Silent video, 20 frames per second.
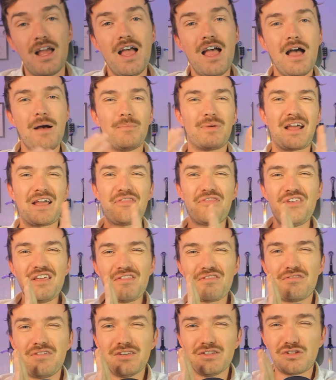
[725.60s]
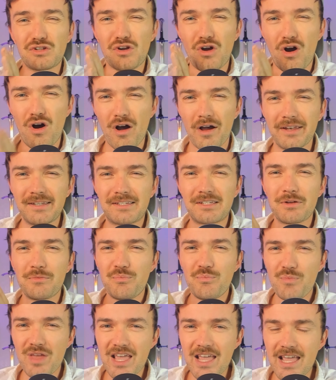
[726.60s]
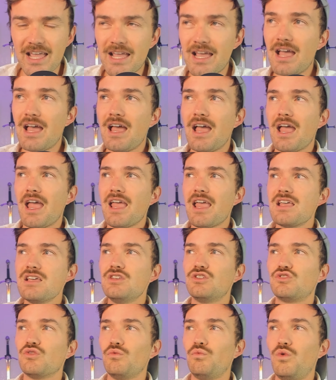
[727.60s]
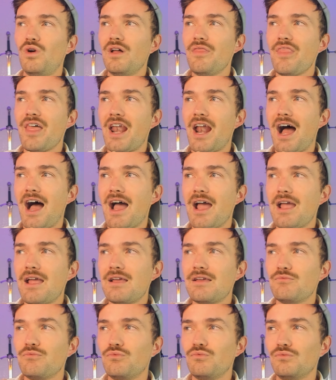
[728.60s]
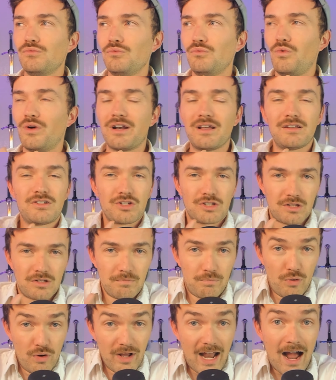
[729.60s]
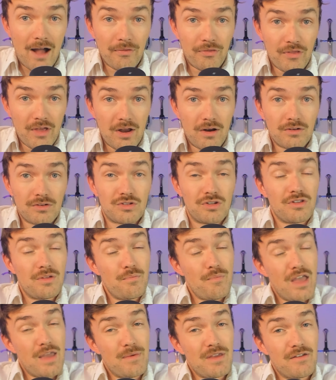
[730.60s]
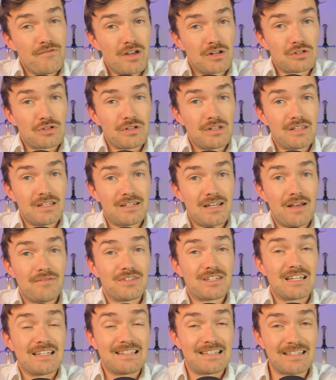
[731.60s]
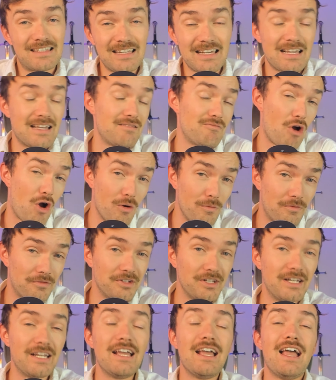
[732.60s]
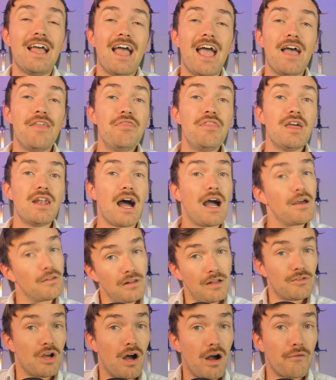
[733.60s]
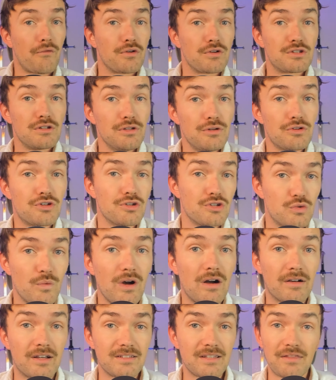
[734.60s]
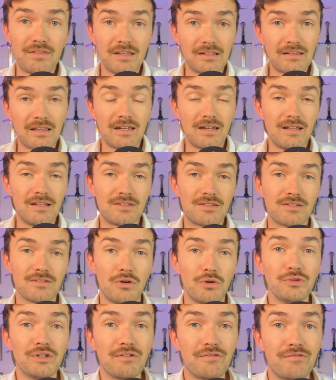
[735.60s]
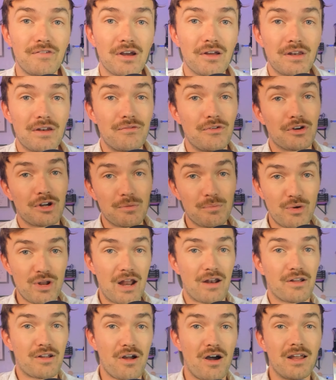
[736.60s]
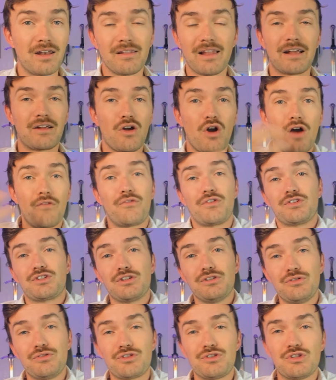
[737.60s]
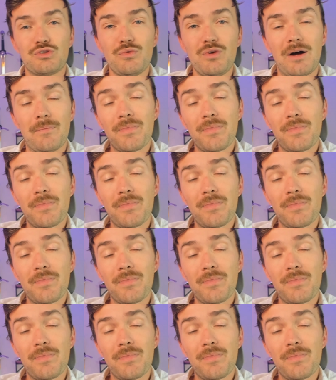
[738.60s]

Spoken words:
But I think this con to me is one that I want to just put out there so that maybe eventually the devs can see it, hopefully. And then I'd love to offer a solution as well, because I think that it's only fair that if you're going to put out a con, like offer a solution as well.